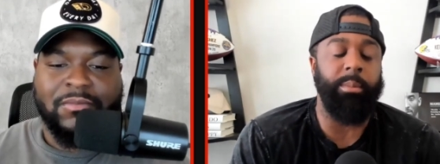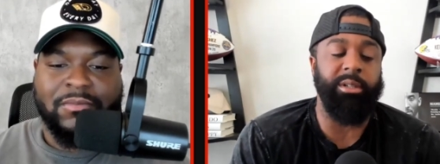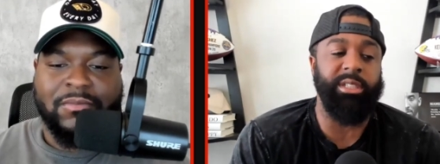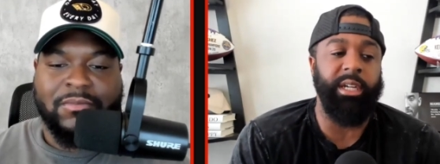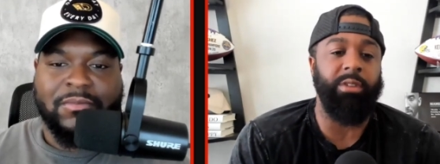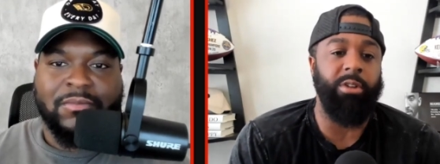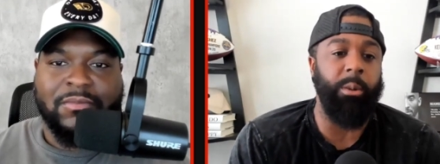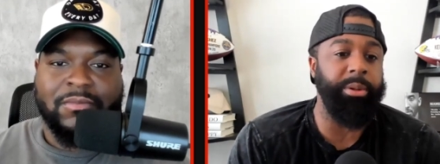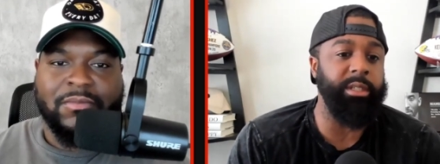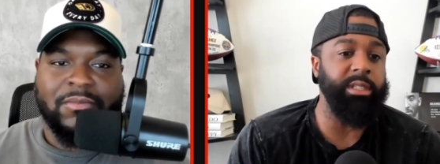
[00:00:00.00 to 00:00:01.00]
Speaker 1: about second
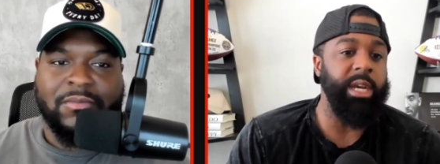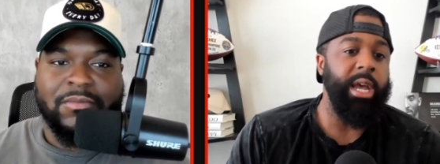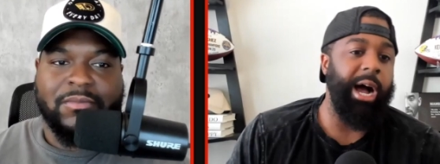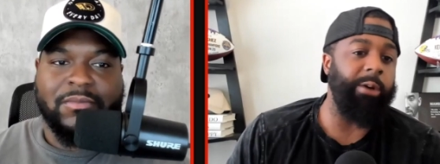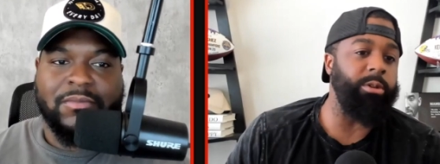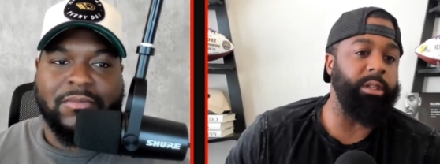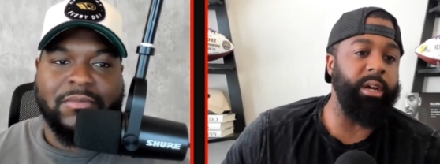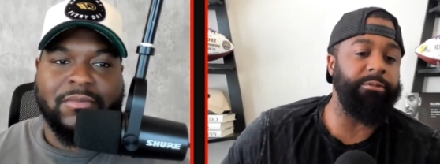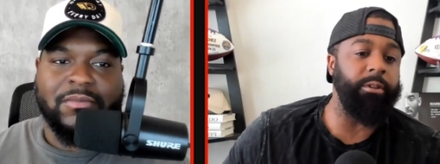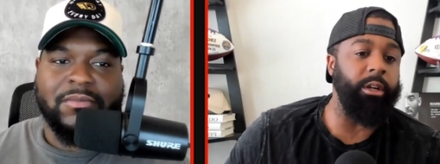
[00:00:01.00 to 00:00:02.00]
round picks, I would
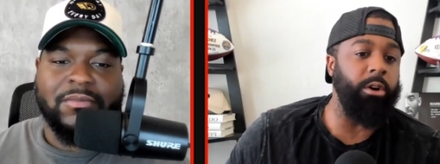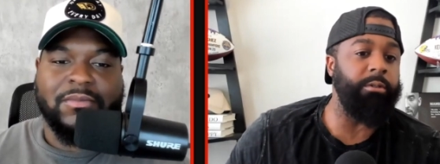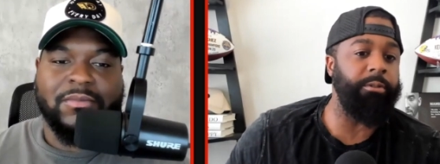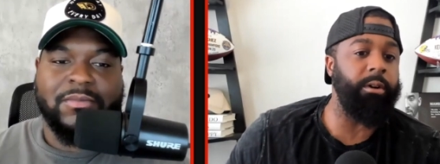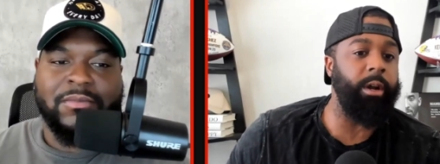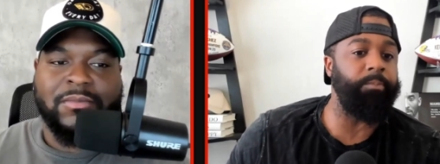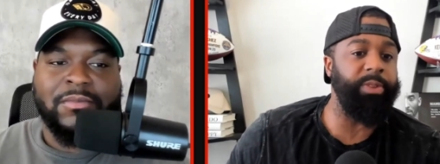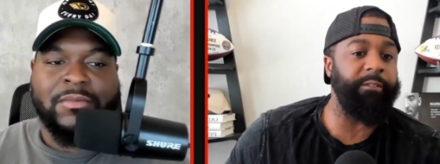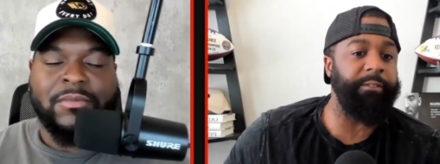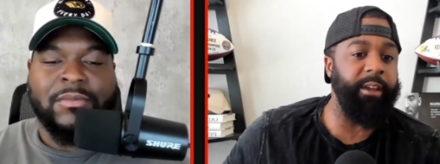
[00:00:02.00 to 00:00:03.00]
definitely go for it
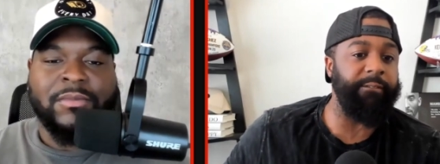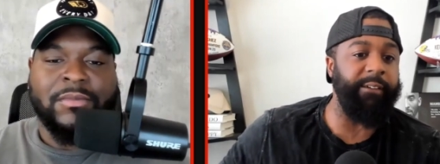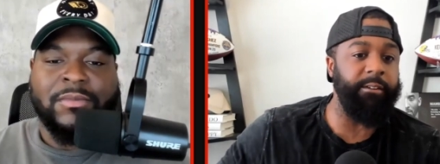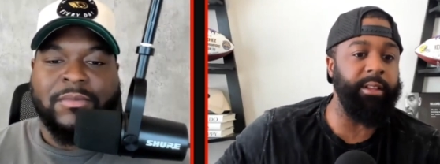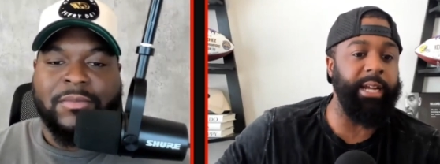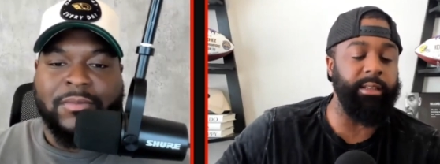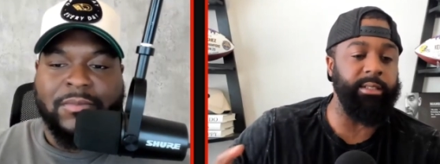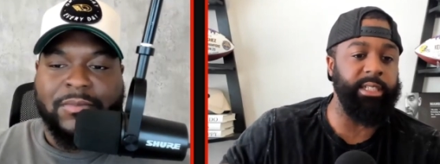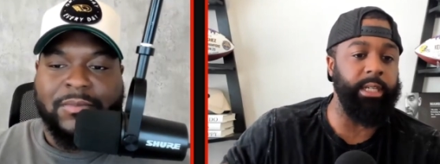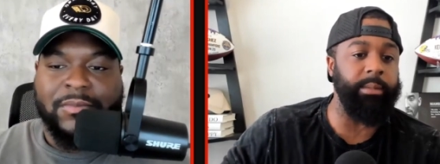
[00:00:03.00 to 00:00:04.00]
if if I feel like
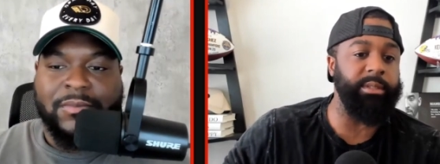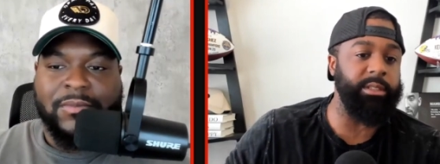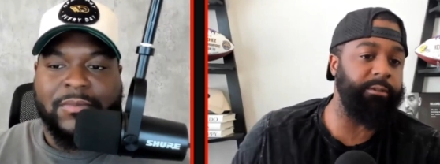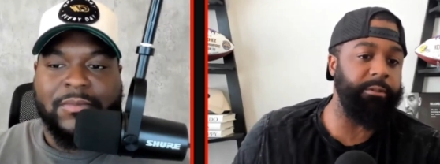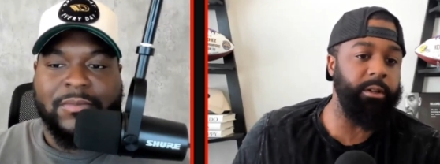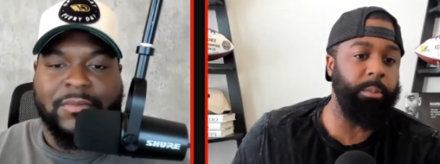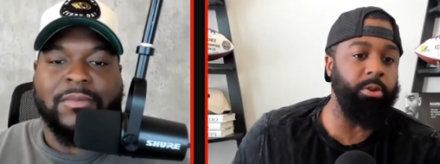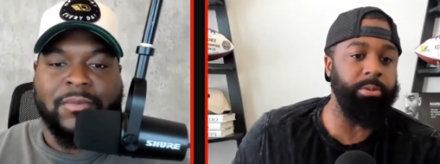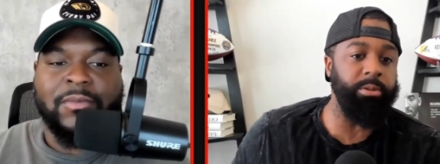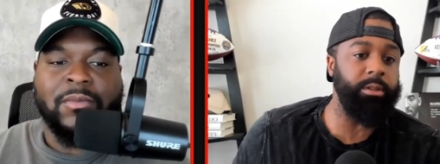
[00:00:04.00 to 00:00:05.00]
the team is definitely
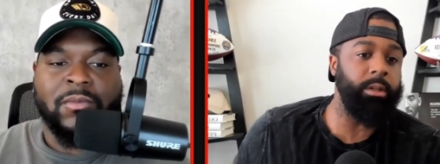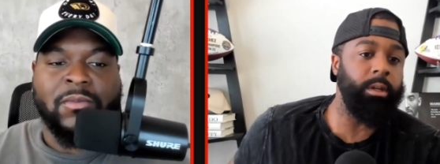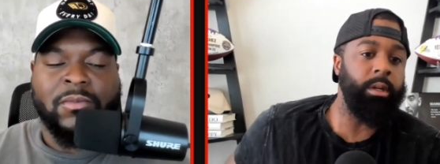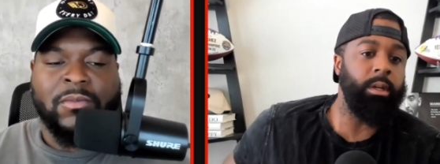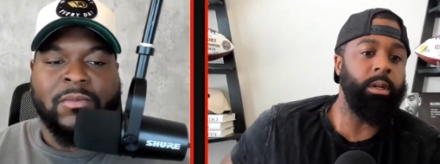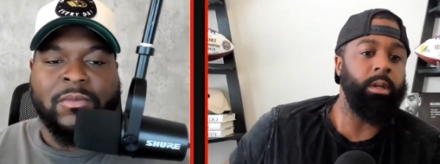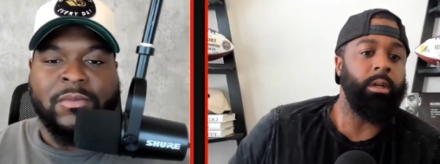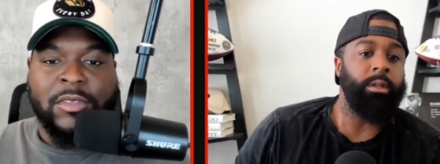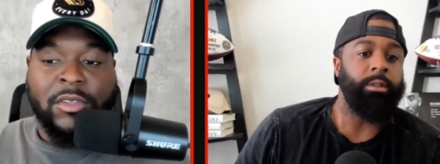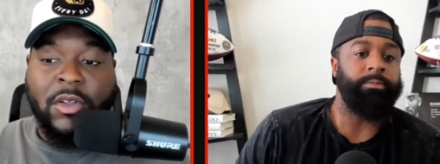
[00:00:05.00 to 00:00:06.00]
appropriate.
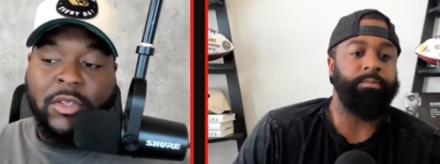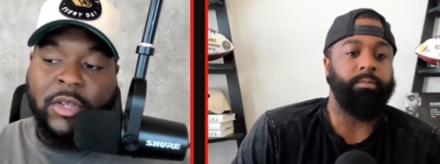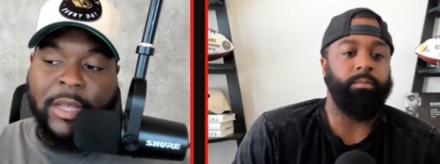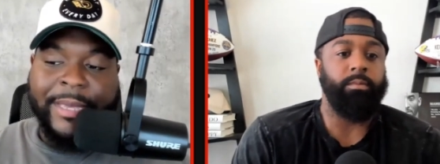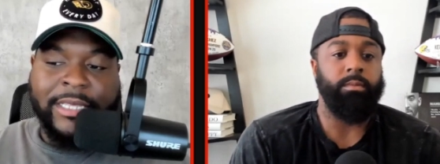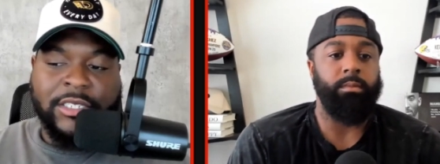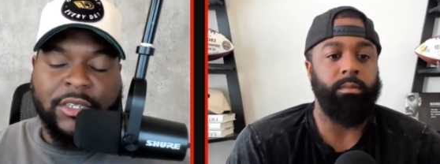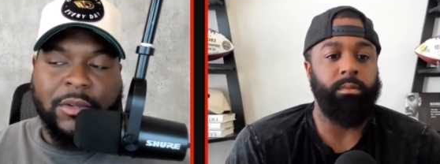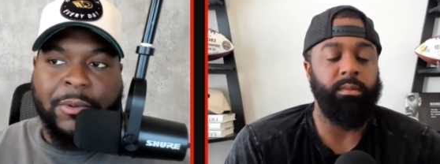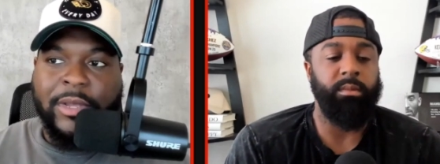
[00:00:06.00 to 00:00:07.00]
Speaker 2: No, no. I mean, to
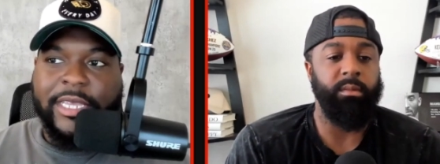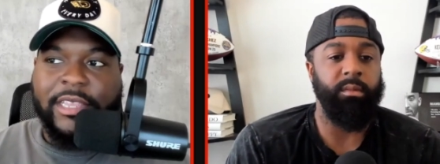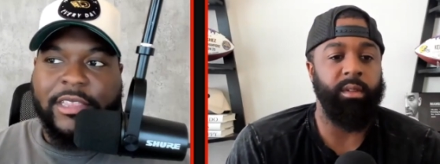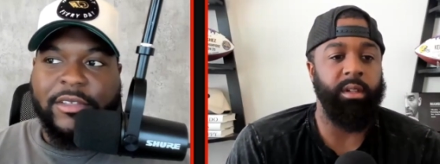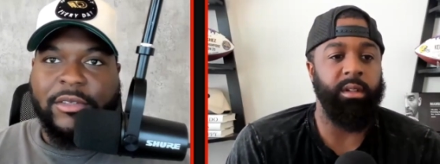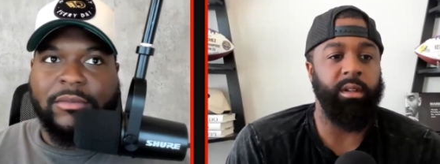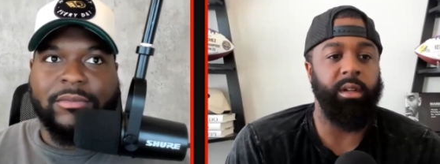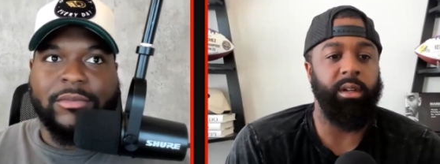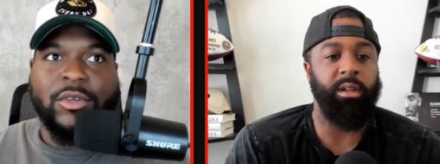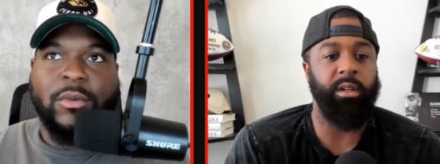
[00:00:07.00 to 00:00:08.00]
your point, Keith, you,
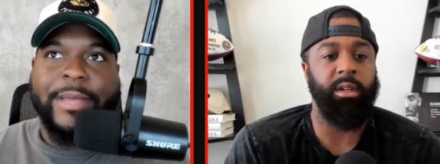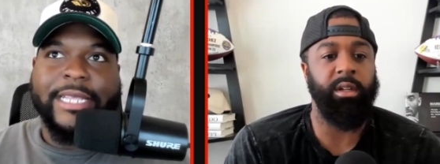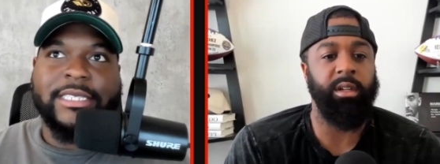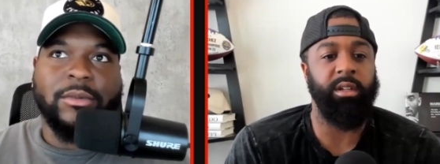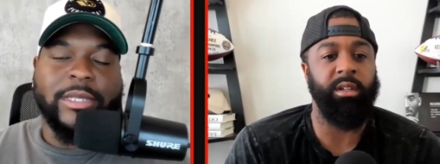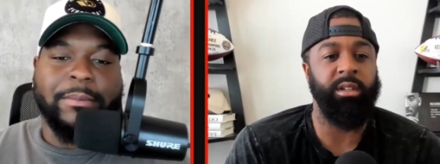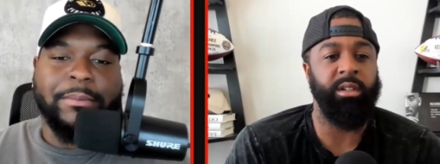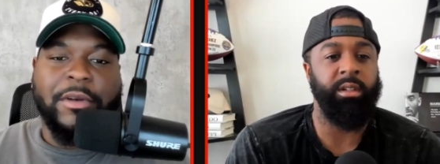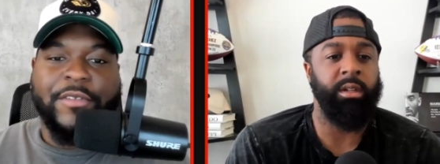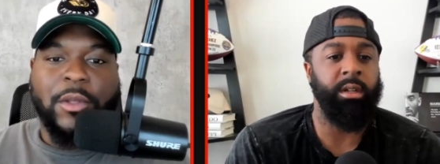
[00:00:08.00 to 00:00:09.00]
you go back to when the
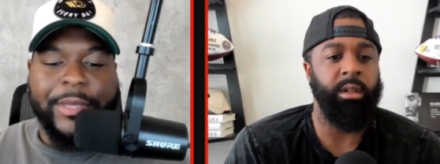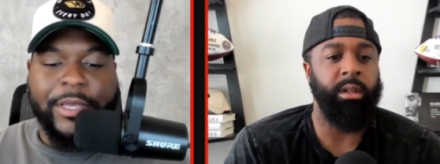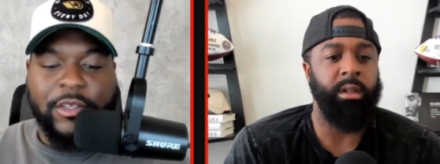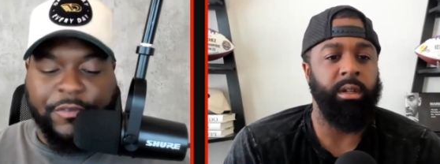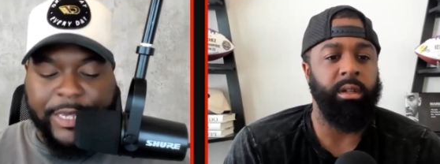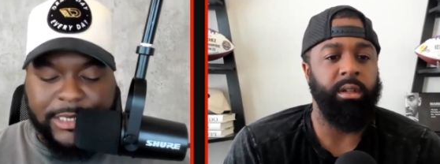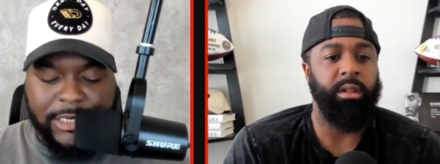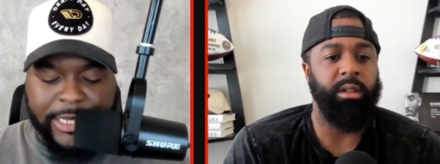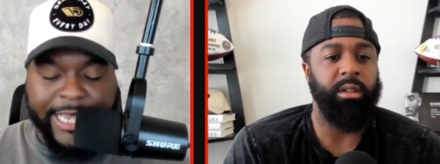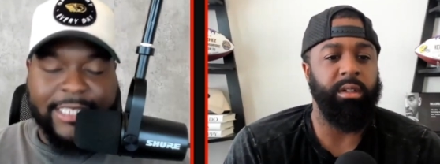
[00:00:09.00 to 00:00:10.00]
Buffalo Bills faced
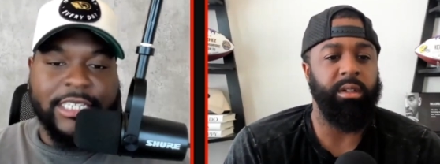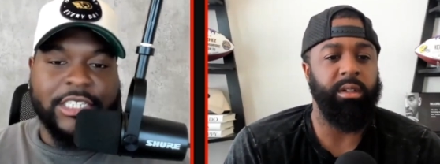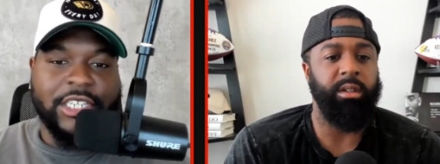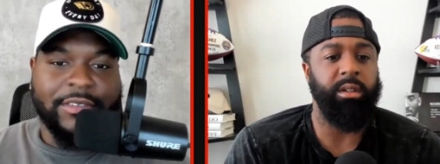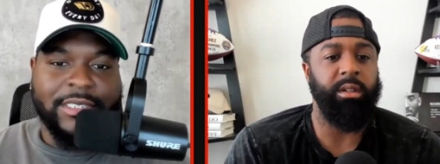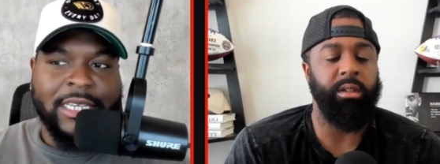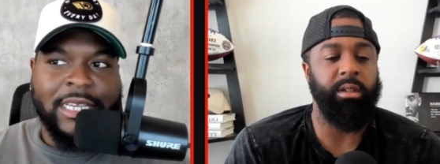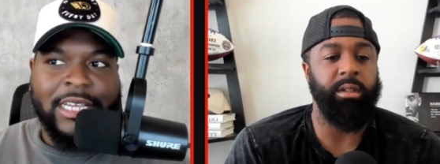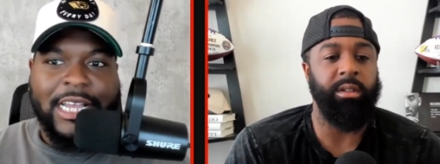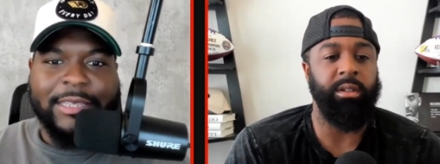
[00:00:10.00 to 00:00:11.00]
the Kansas City Chiefs.
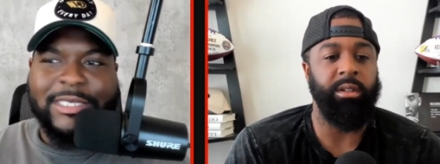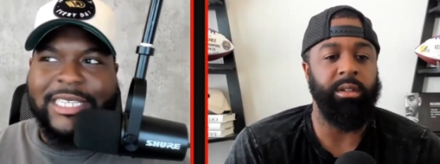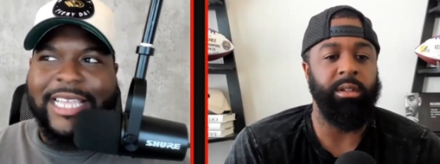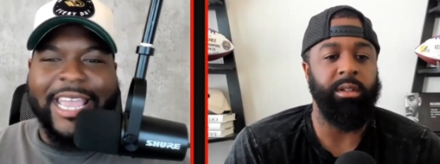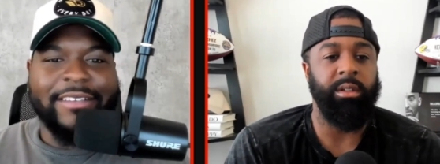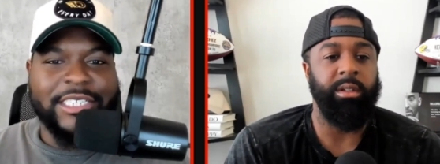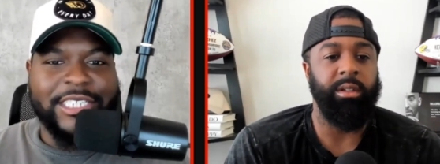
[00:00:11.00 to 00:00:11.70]
I thought was at the AFC